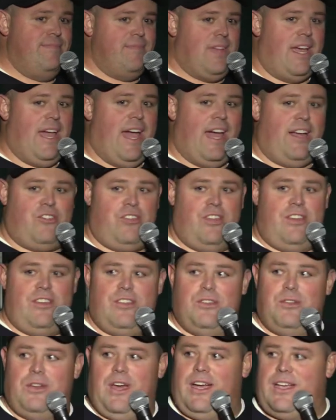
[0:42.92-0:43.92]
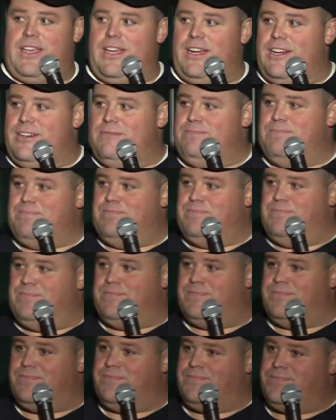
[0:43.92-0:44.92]
I actually do not care.
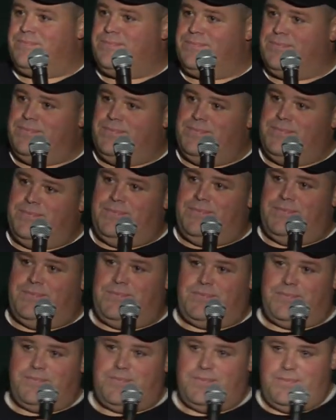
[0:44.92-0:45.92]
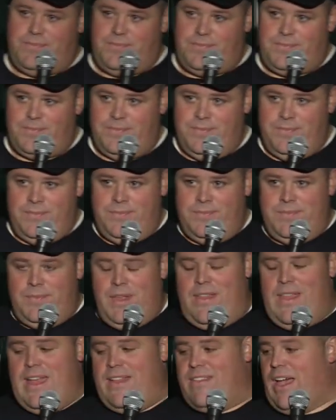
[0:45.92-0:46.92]

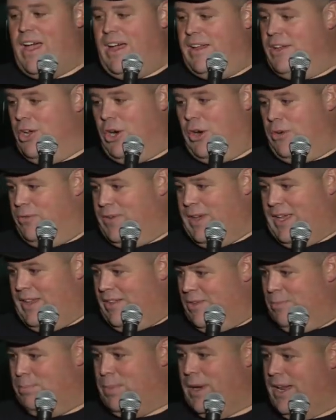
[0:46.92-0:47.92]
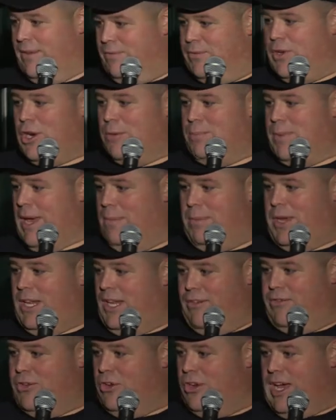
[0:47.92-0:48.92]
and that's a, no offense, but if your baby
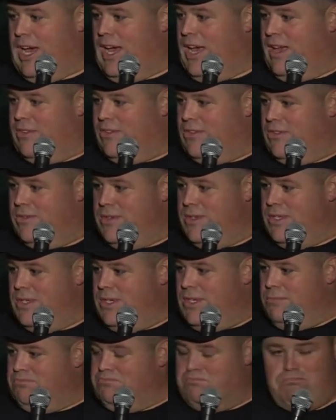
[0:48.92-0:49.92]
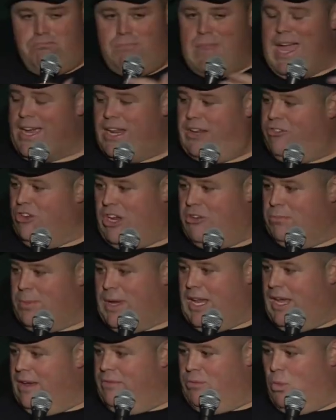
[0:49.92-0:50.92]
lives or dies, not going to change my
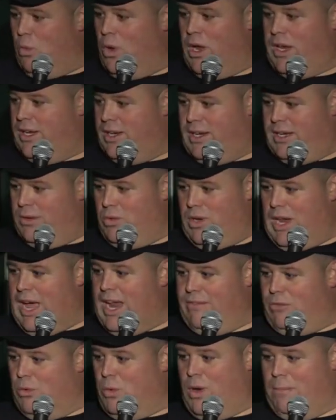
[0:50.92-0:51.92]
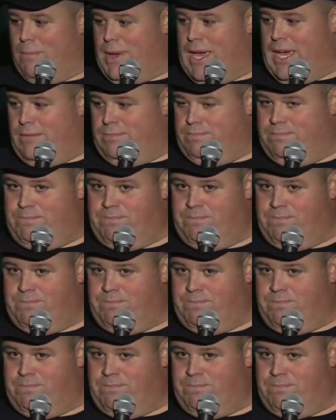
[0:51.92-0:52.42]
life one, not even one bit.